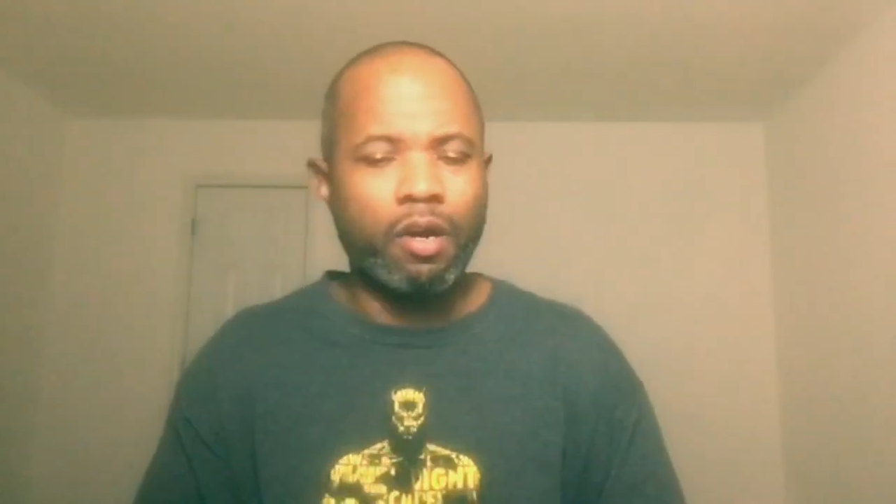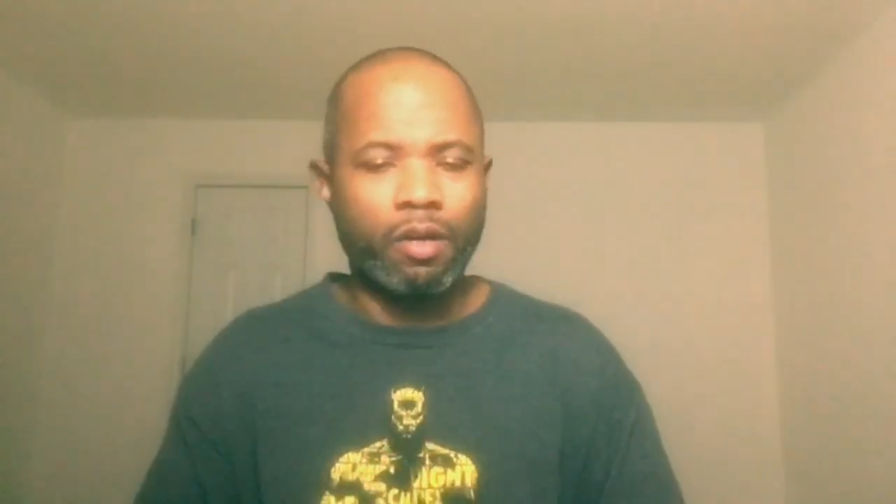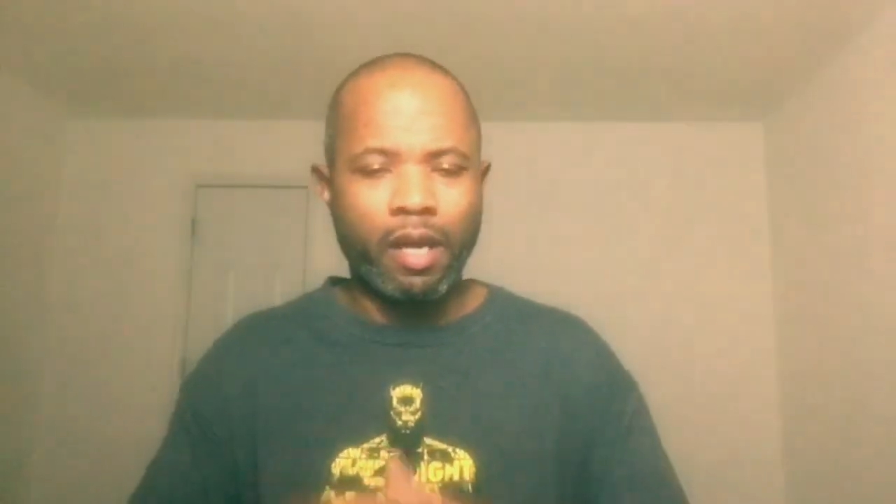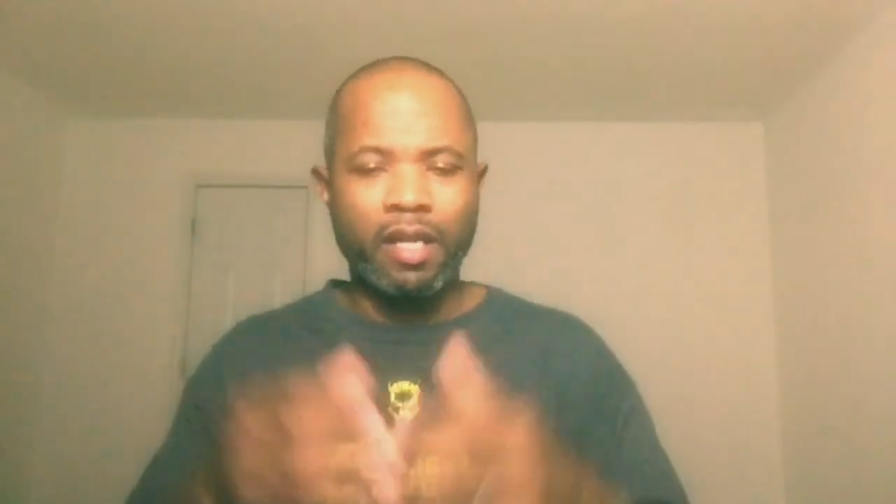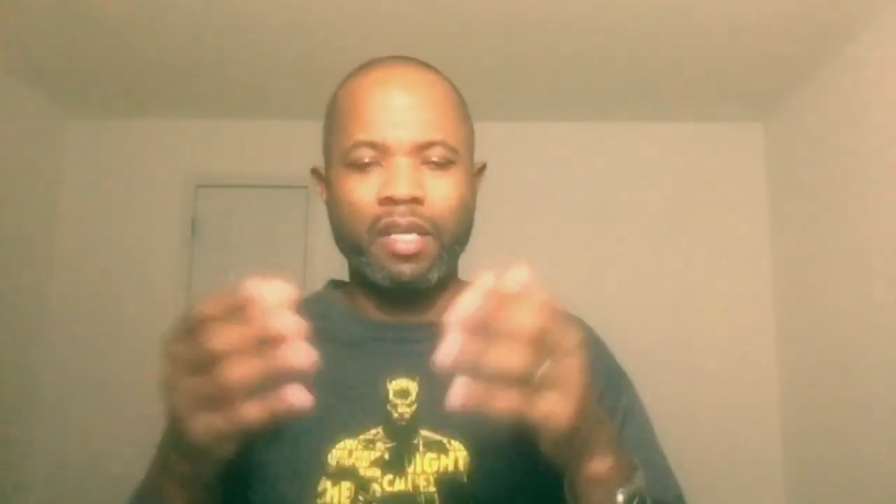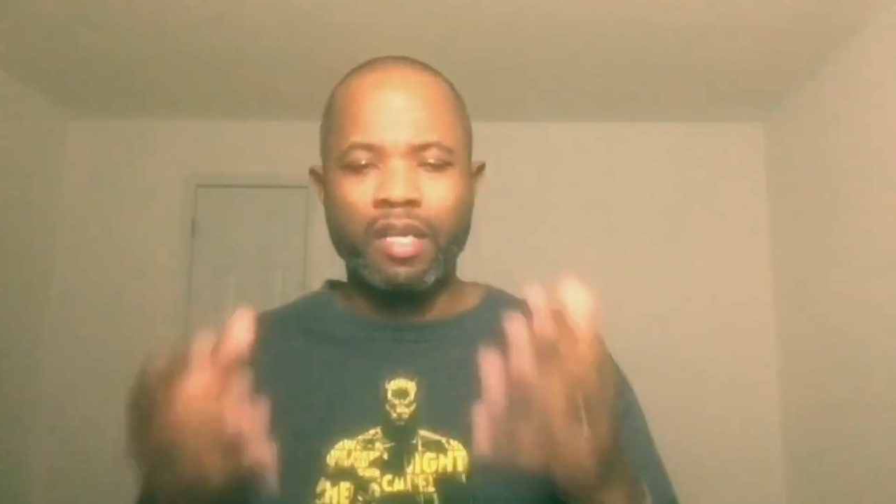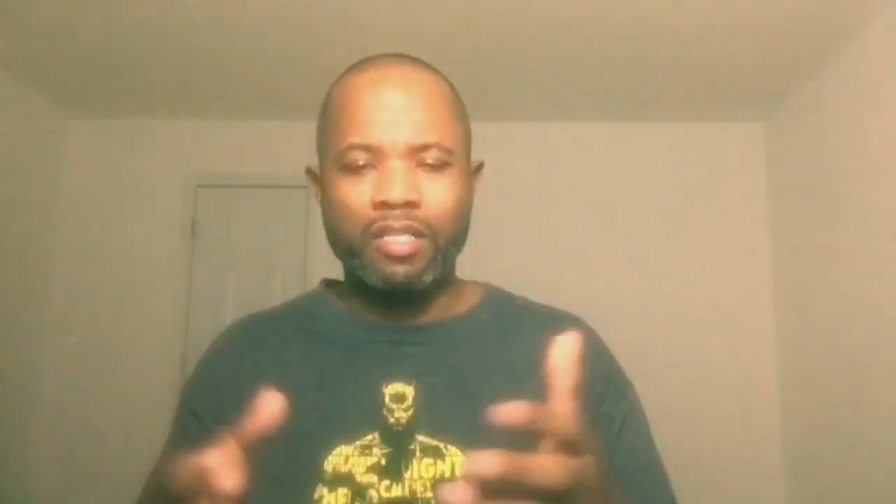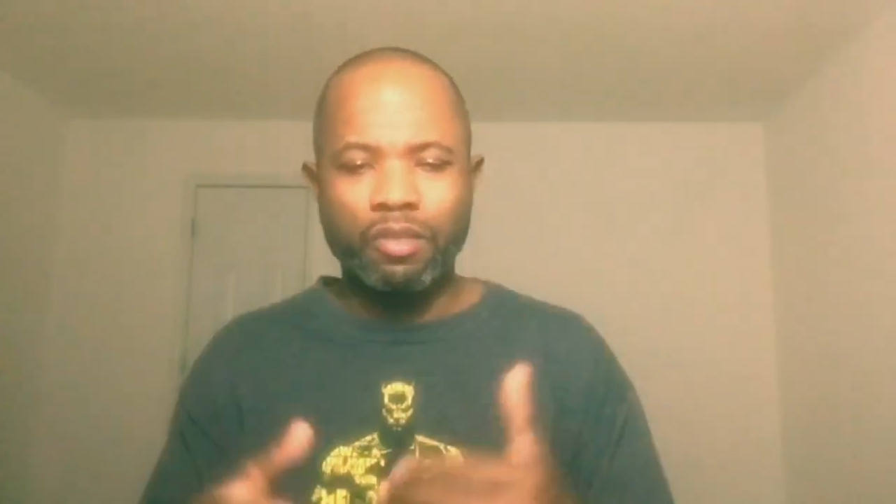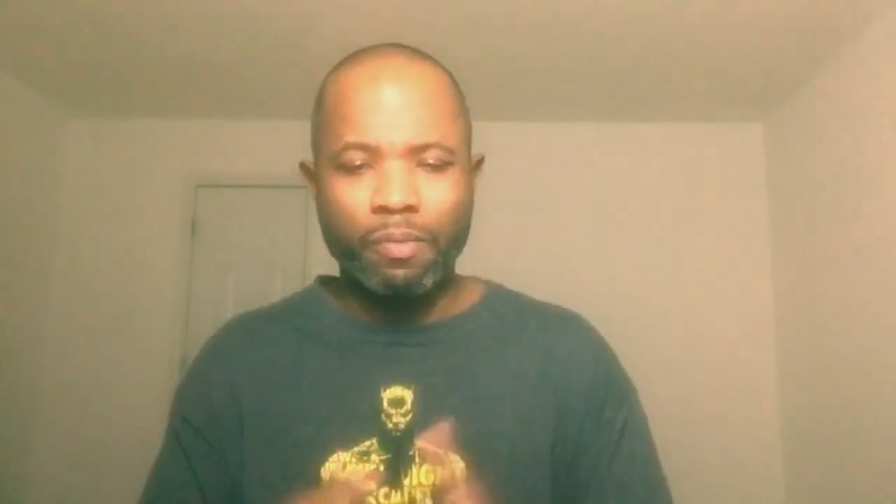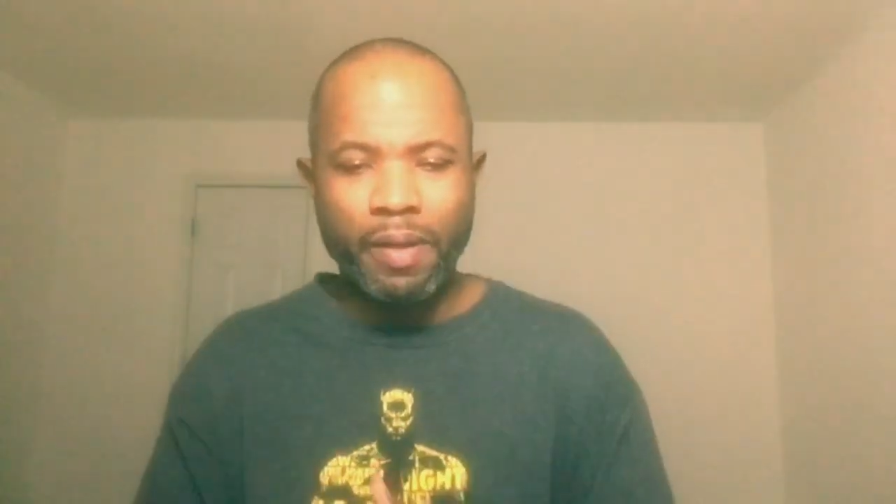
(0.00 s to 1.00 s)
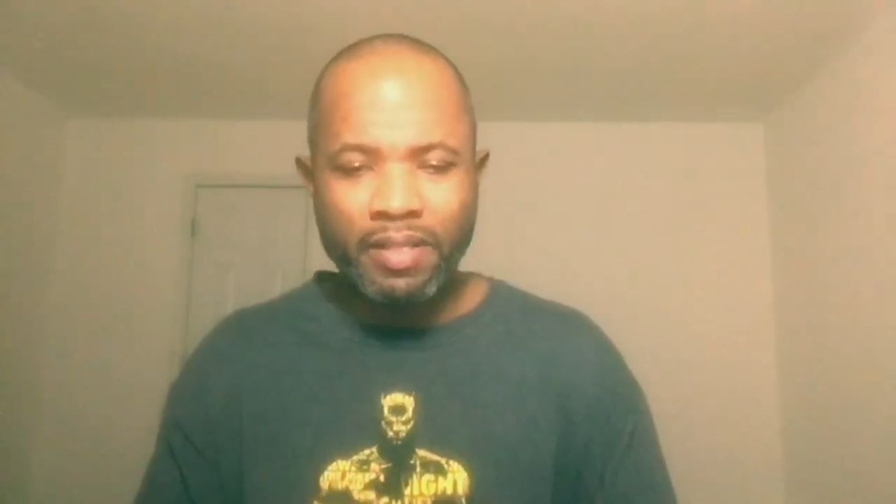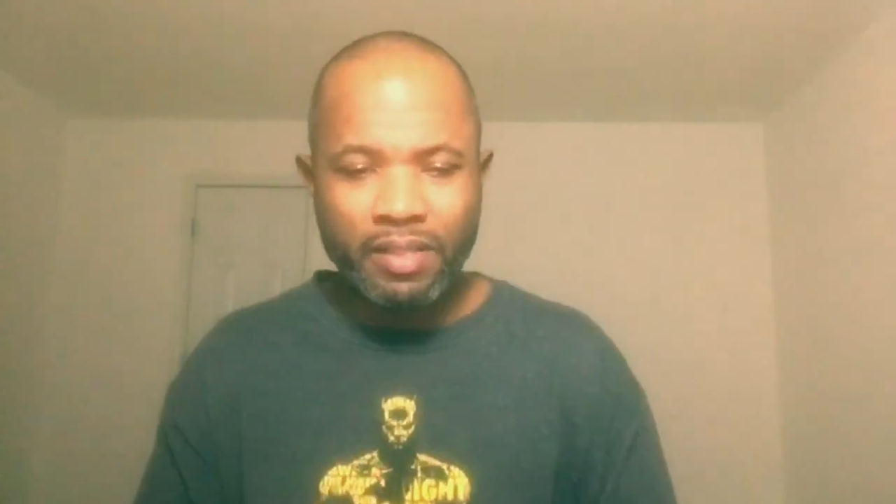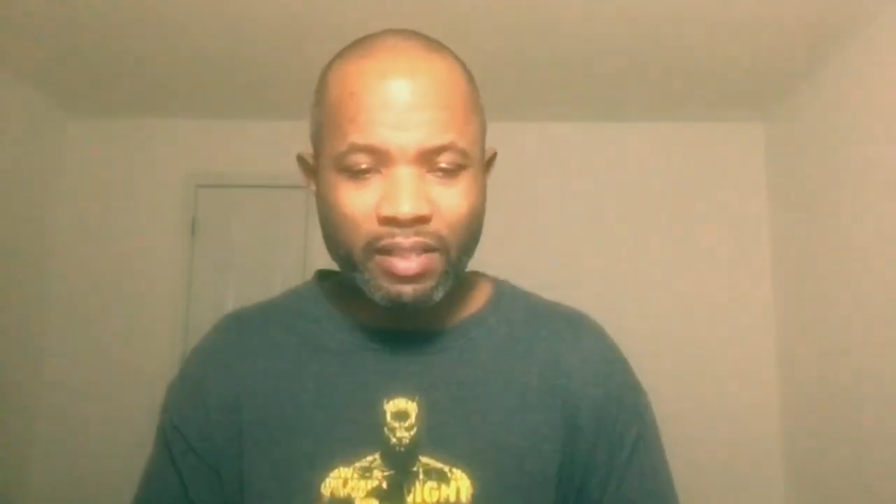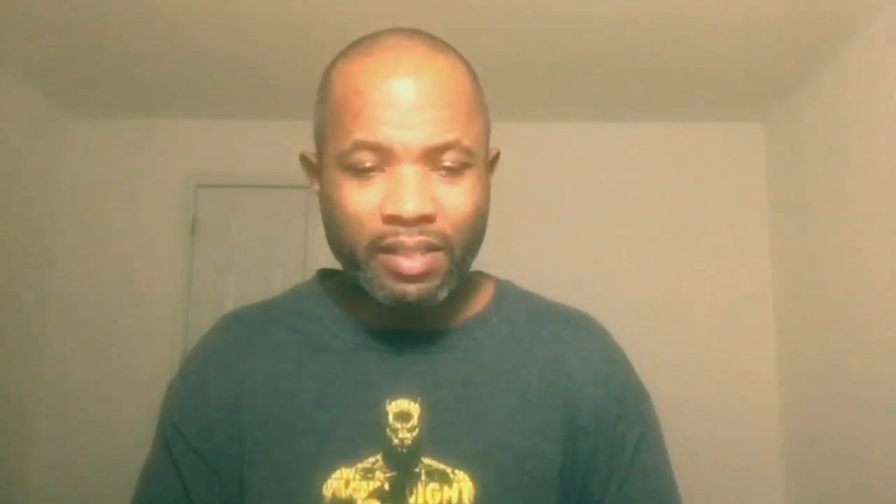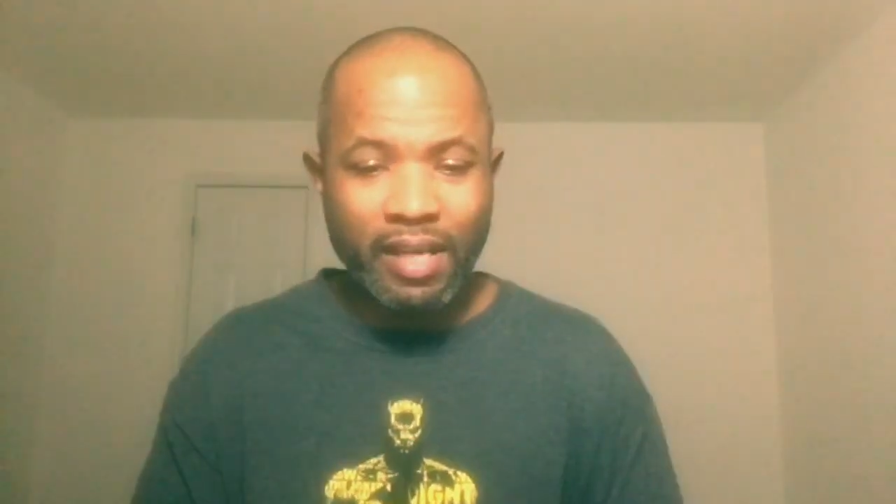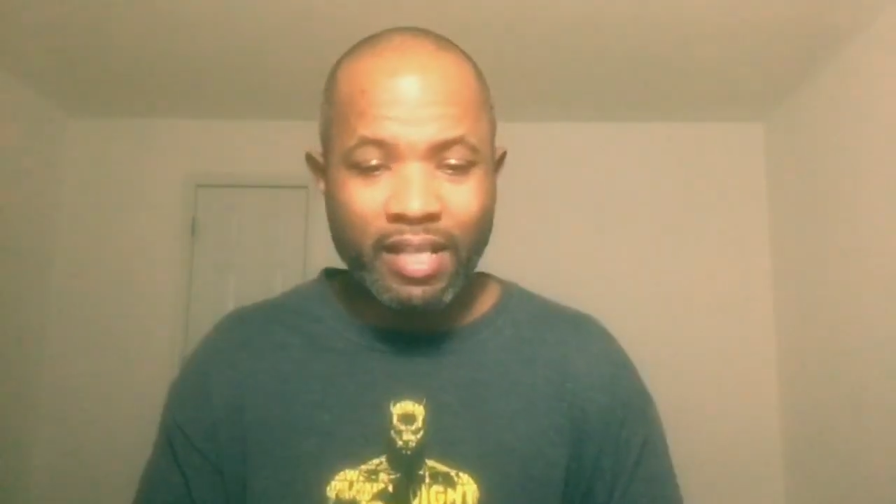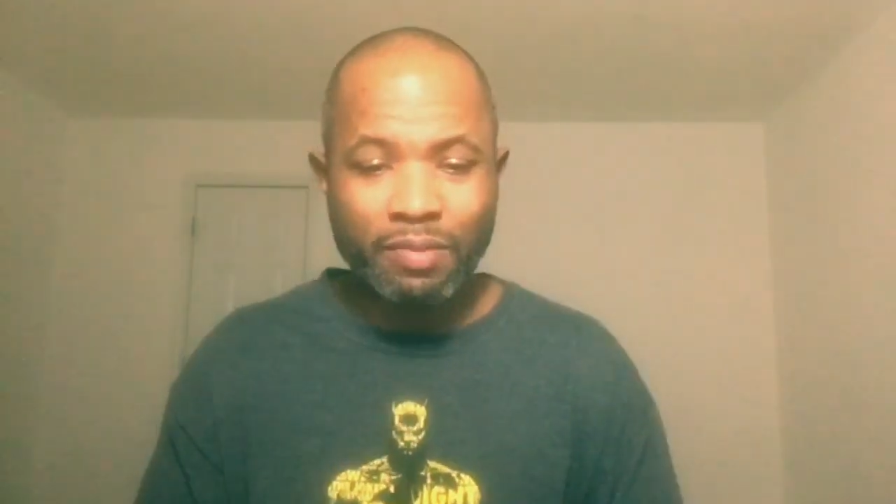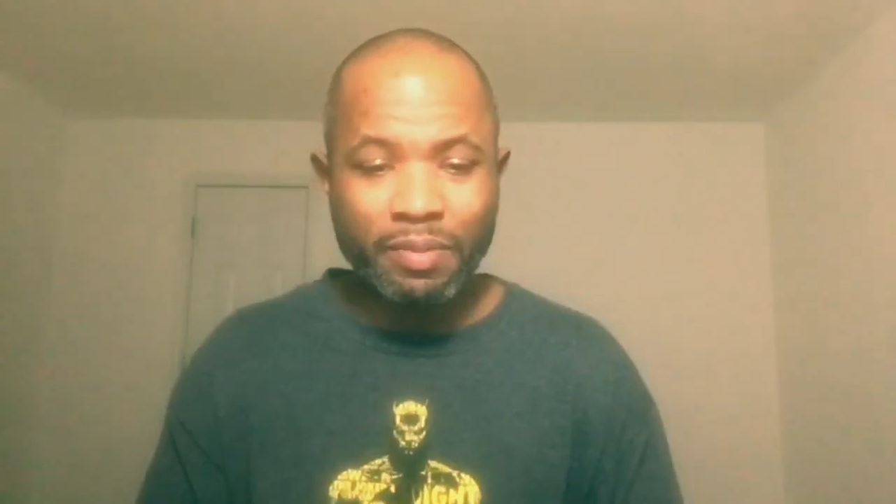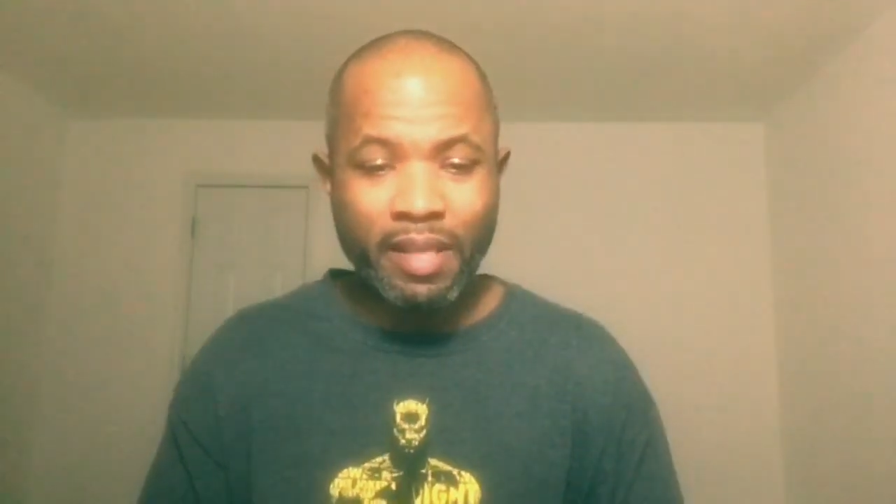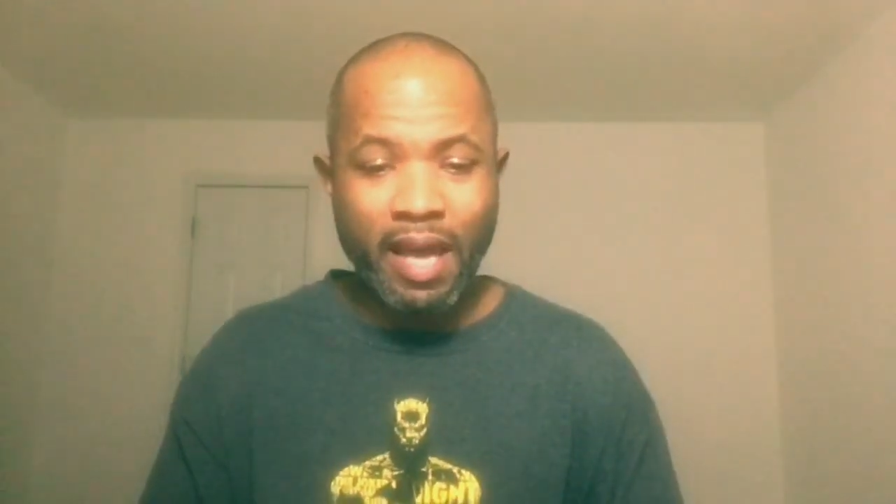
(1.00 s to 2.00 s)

Okay, so basically that's what